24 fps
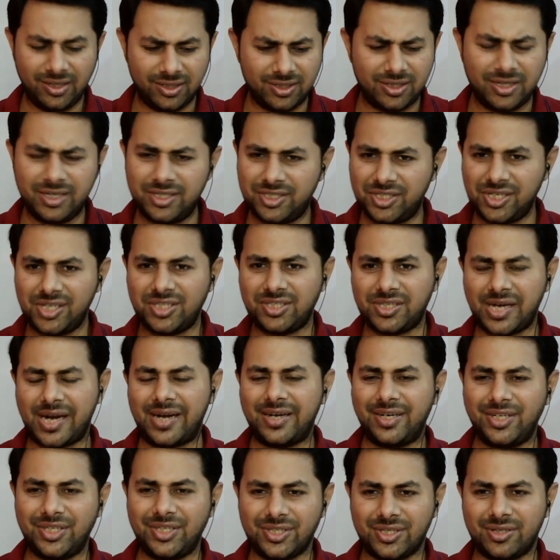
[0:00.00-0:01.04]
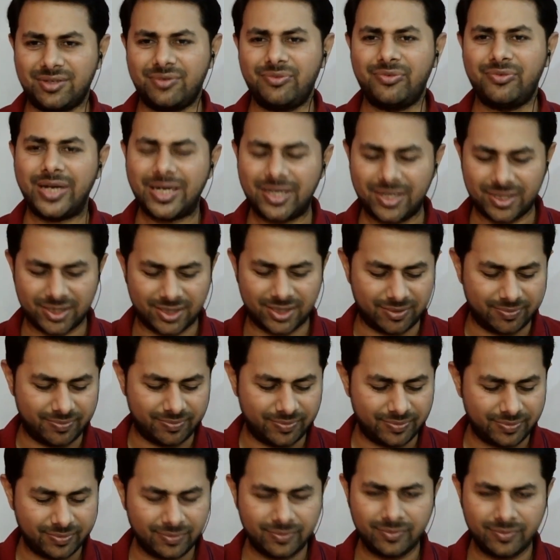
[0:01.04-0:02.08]
It's just addition, vector sum.
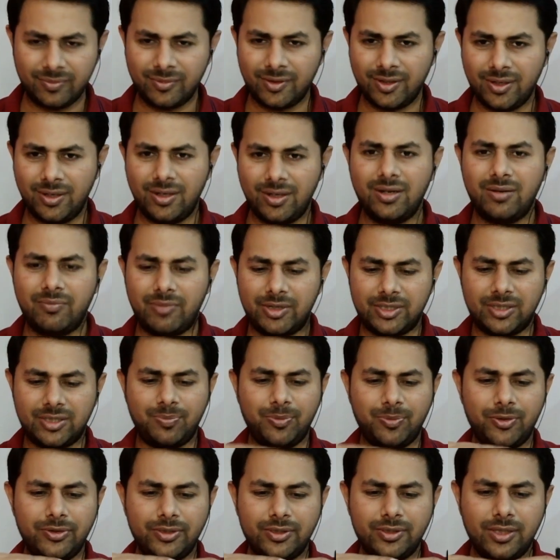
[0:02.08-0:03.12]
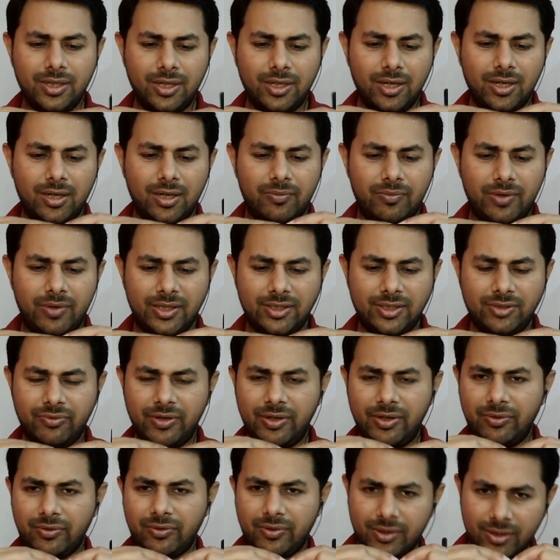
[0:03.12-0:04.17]
But suppose first
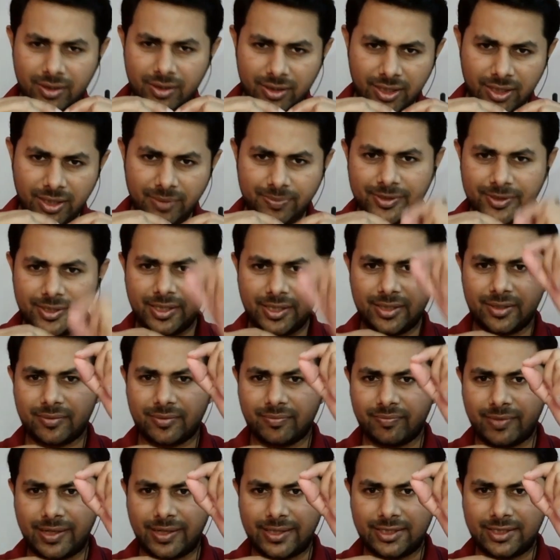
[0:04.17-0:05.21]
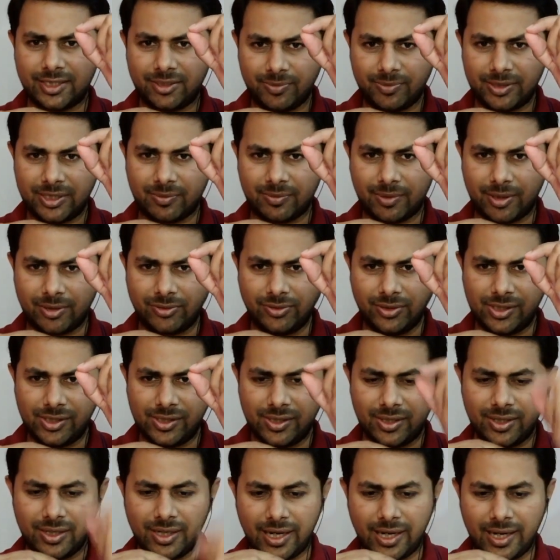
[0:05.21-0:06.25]
wave lifts it by this much amount
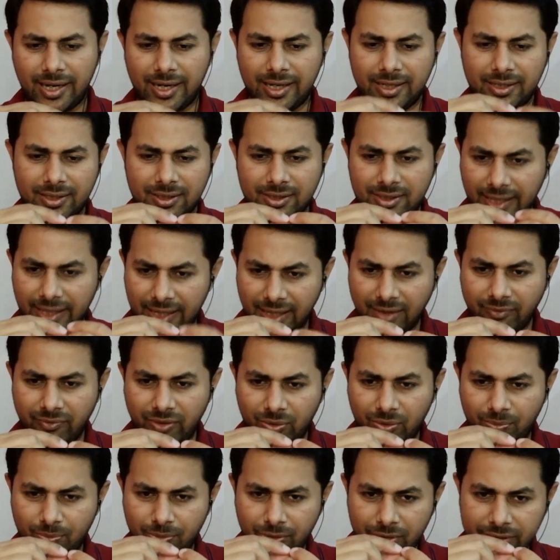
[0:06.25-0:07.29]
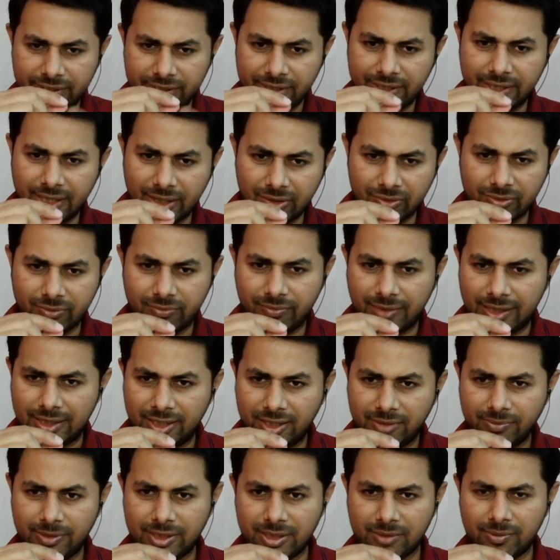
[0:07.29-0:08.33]
and second wave pulls it down by this
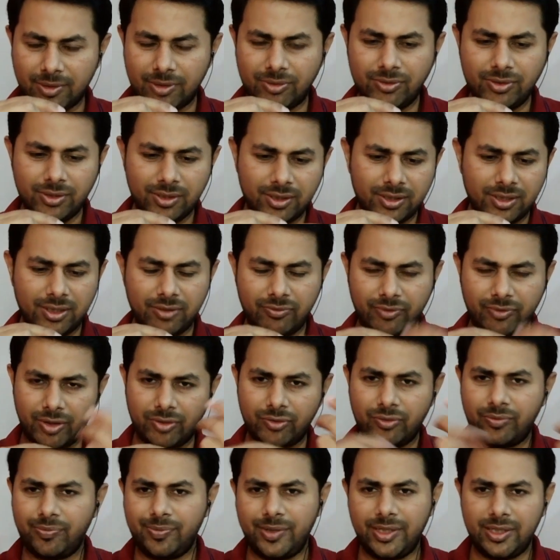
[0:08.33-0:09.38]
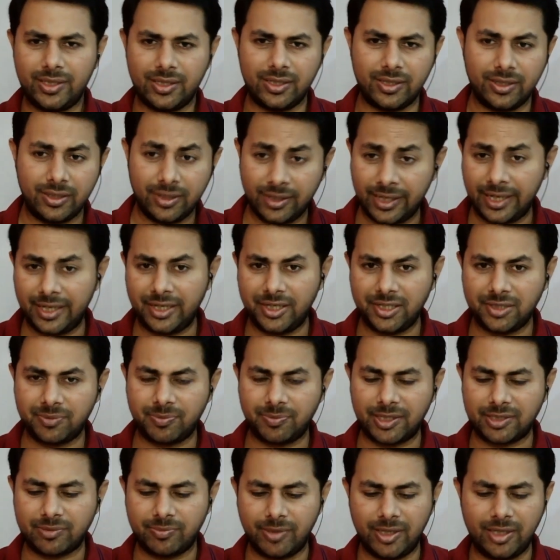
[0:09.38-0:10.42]
much amount, then what would be the net
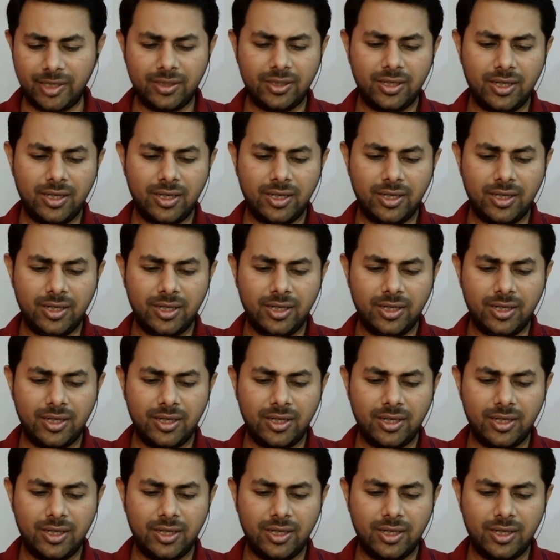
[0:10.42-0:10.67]
displacement?